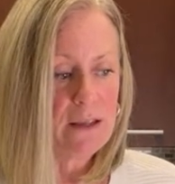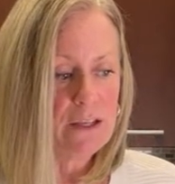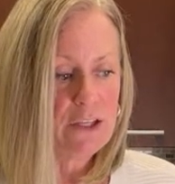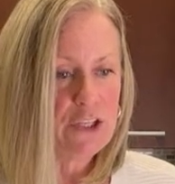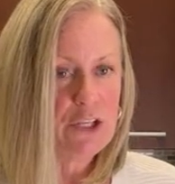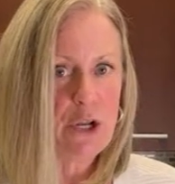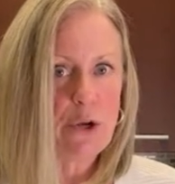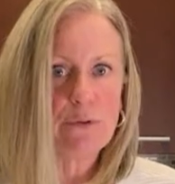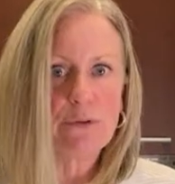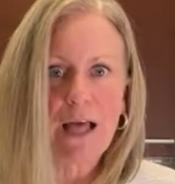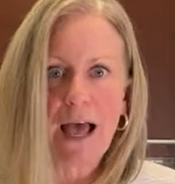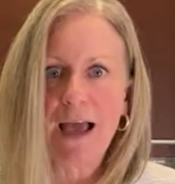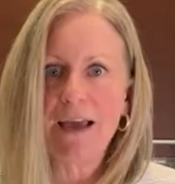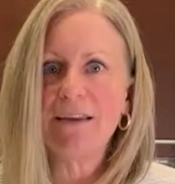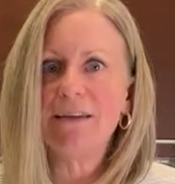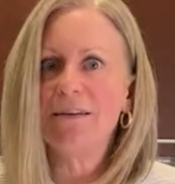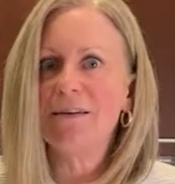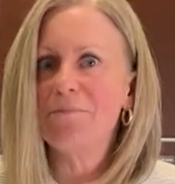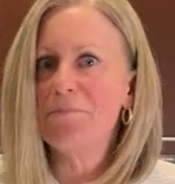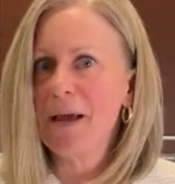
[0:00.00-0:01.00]

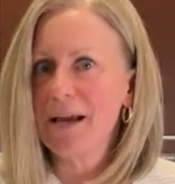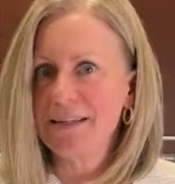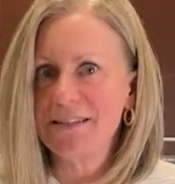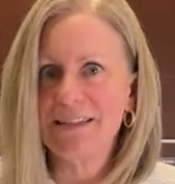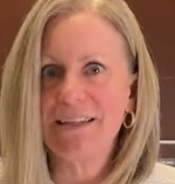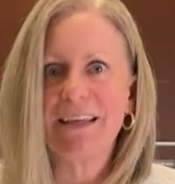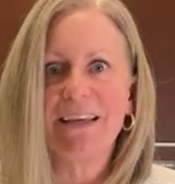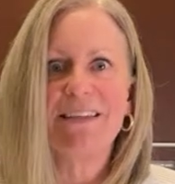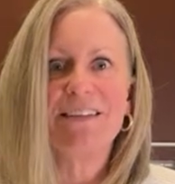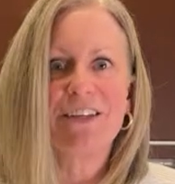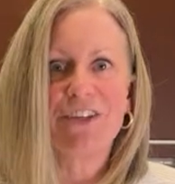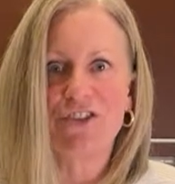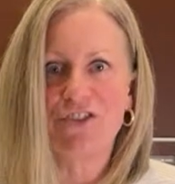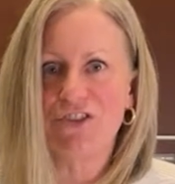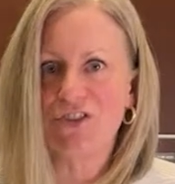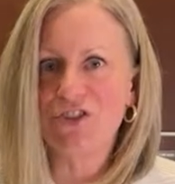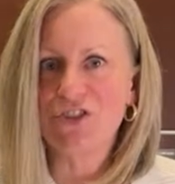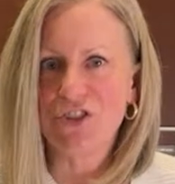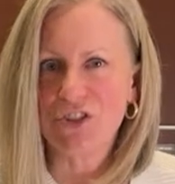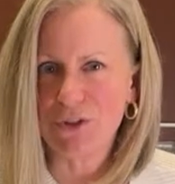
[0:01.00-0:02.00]
Latin, Mexican
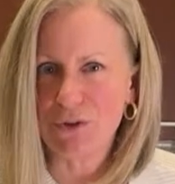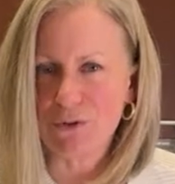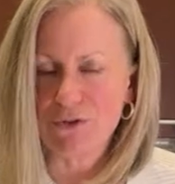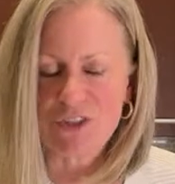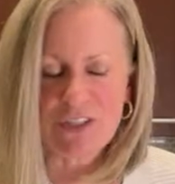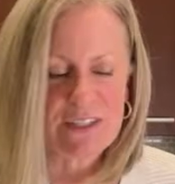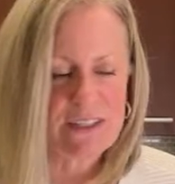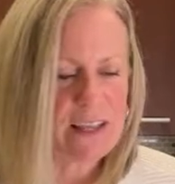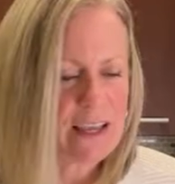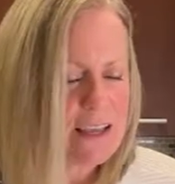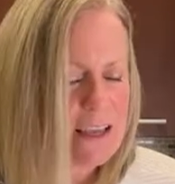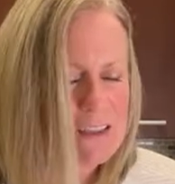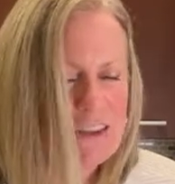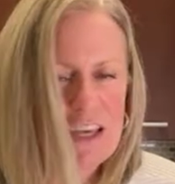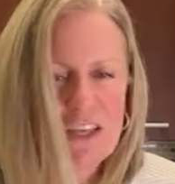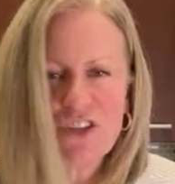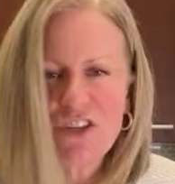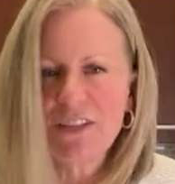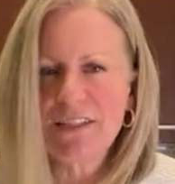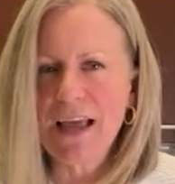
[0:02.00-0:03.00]
dishes too. Just like
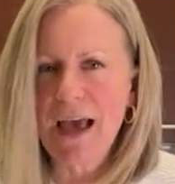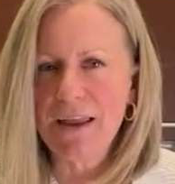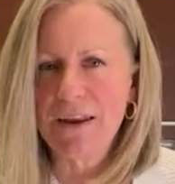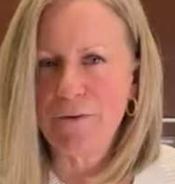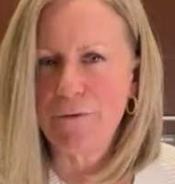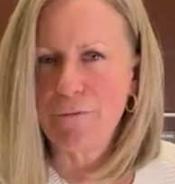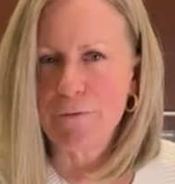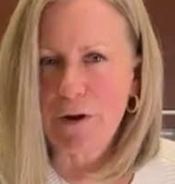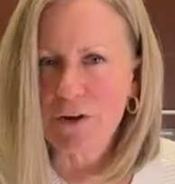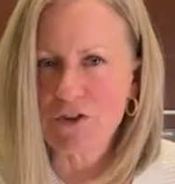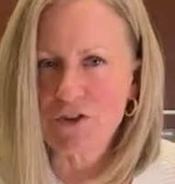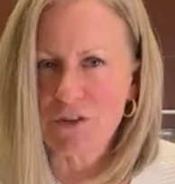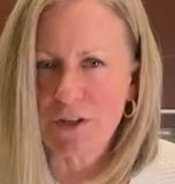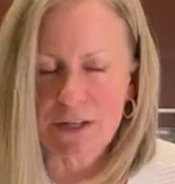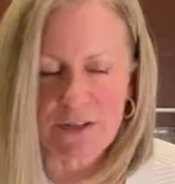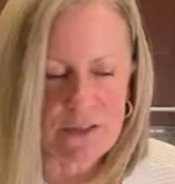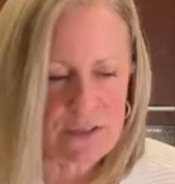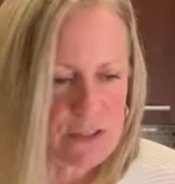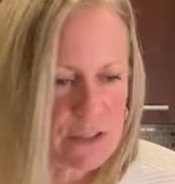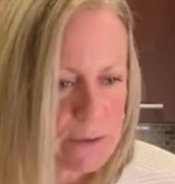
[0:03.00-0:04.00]
they just add a
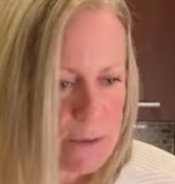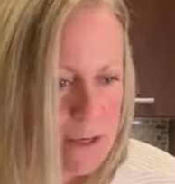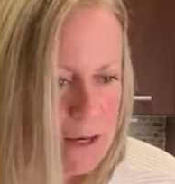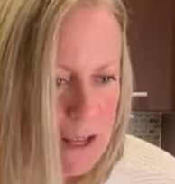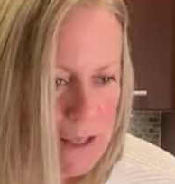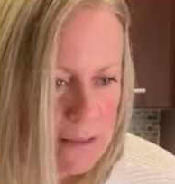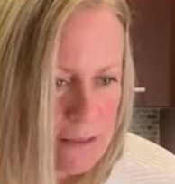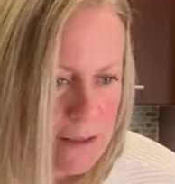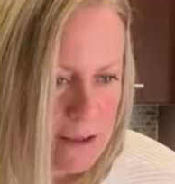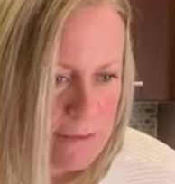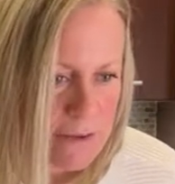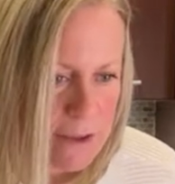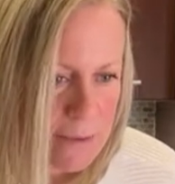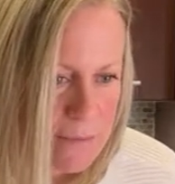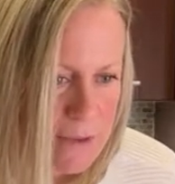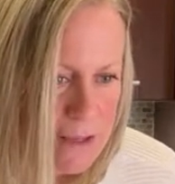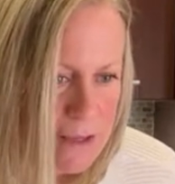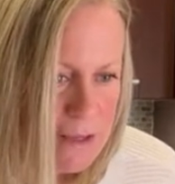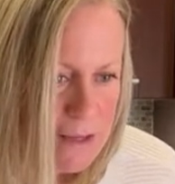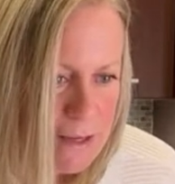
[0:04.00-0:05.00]
freshness to it. I love it.
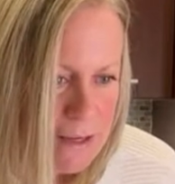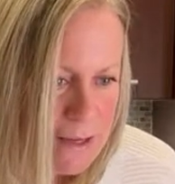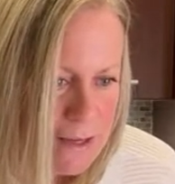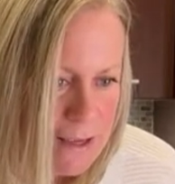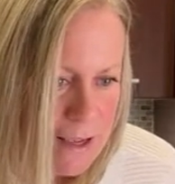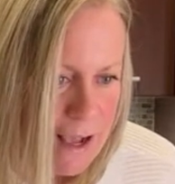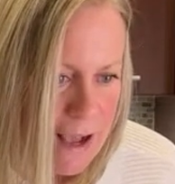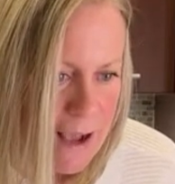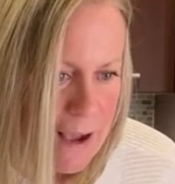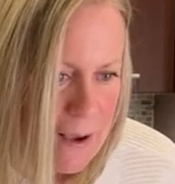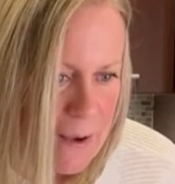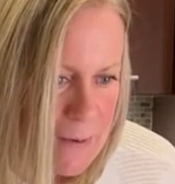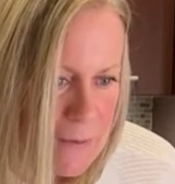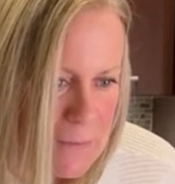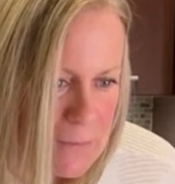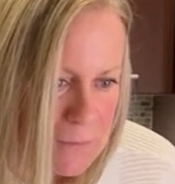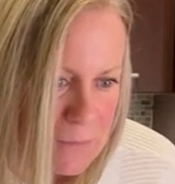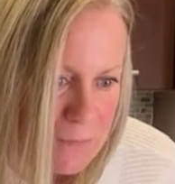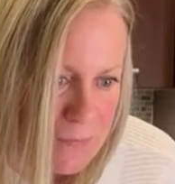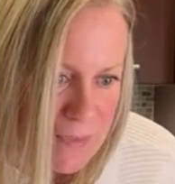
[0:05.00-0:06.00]

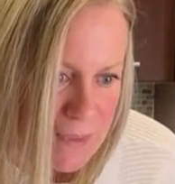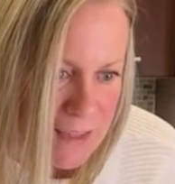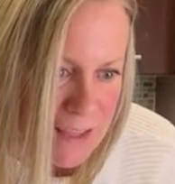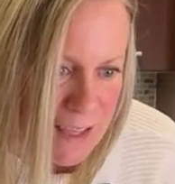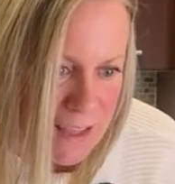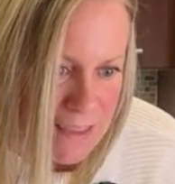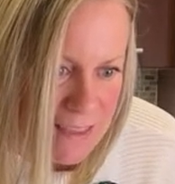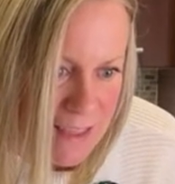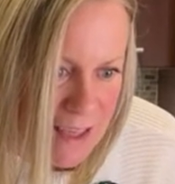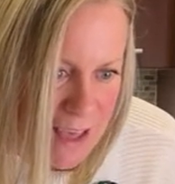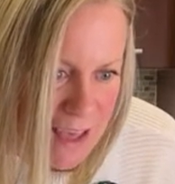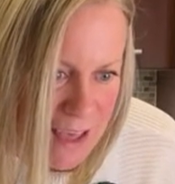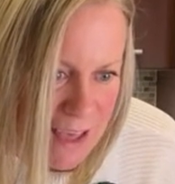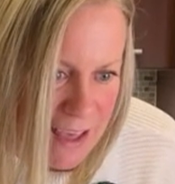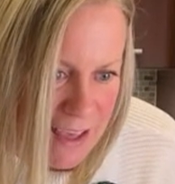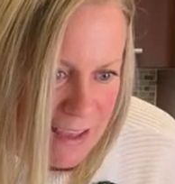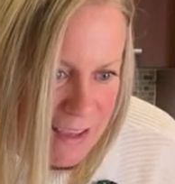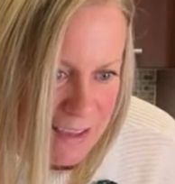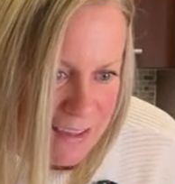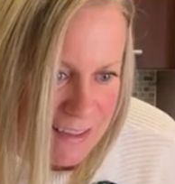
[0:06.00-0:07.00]
And
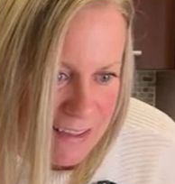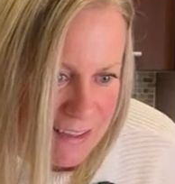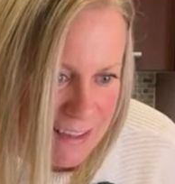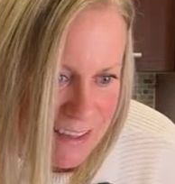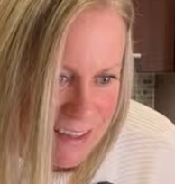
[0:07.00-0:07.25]
then